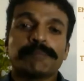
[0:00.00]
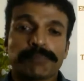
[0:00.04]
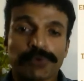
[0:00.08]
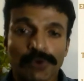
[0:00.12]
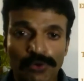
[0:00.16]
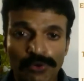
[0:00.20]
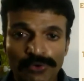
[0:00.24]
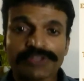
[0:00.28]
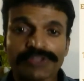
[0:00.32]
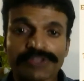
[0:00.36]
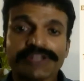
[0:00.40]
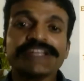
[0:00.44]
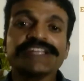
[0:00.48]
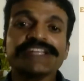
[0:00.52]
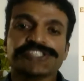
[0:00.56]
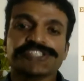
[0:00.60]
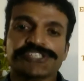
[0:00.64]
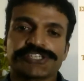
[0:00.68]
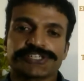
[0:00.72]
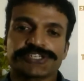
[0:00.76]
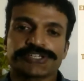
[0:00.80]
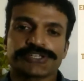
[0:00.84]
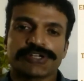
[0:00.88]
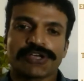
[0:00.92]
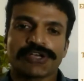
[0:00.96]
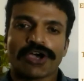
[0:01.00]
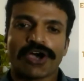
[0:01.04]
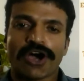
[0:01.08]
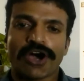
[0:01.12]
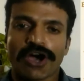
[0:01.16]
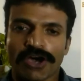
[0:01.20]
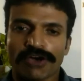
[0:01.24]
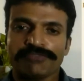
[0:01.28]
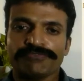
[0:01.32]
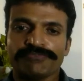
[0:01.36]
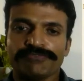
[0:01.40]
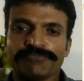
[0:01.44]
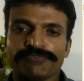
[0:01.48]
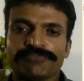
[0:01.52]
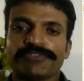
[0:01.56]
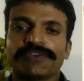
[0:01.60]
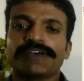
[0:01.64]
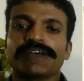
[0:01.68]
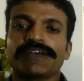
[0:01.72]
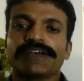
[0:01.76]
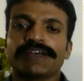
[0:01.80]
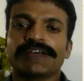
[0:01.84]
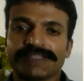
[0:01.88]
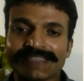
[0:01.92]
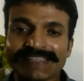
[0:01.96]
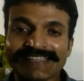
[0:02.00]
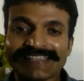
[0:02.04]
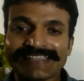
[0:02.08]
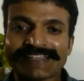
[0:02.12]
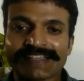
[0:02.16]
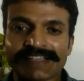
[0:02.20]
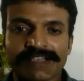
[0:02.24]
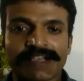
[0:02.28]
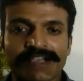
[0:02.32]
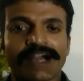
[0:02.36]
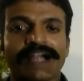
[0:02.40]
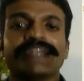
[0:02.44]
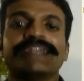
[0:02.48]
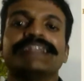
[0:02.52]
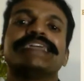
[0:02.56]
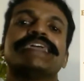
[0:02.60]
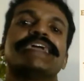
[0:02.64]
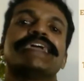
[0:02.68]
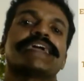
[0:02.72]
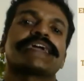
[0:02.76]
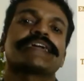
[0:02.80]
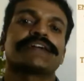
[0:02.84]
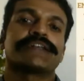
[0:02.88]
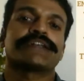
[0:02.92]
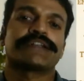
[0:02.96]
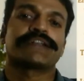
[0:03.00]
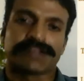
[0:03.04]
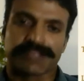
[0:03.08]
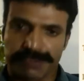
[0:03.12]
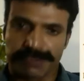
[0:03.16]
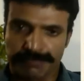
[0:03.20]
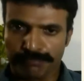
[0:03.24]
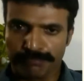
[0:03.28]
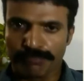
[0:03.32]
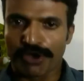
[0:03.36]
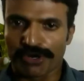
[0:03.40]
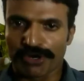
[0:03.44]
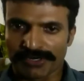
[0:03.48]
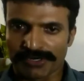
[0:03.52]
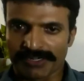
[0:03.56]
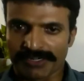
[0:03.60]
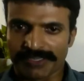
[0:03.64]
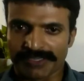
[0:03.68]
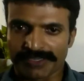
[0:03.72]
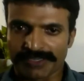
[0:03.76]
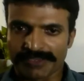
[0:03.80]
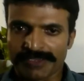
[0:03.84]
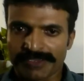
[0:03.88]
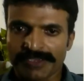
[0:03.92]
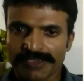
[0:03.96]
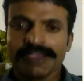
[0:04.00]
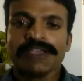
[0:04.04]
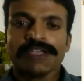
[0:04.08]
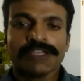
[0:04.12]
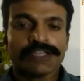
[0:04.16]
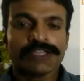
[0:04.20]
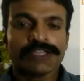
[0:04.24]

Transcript: progression of the cardiac remodeling.